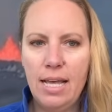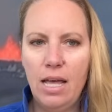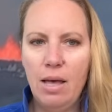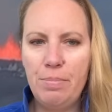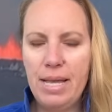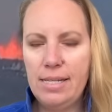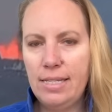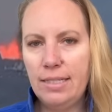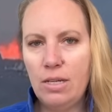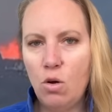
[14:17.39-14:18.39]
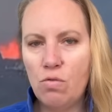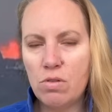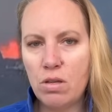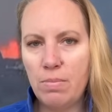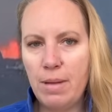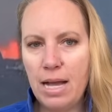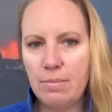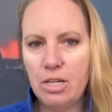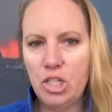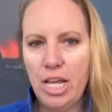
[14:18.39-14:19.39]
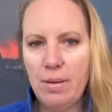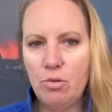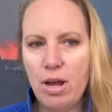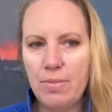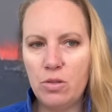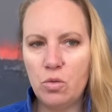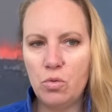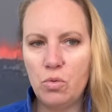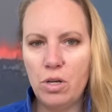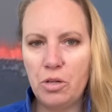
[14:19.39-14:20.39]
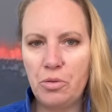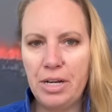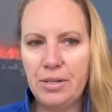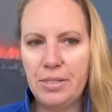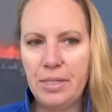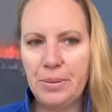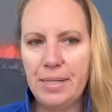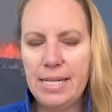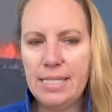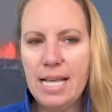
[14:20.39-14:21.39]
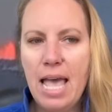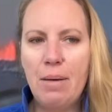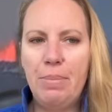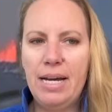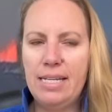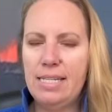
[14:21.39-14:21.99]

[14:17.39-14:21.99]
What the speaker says: basically over the magma chamber at the Sutnuka crater series. But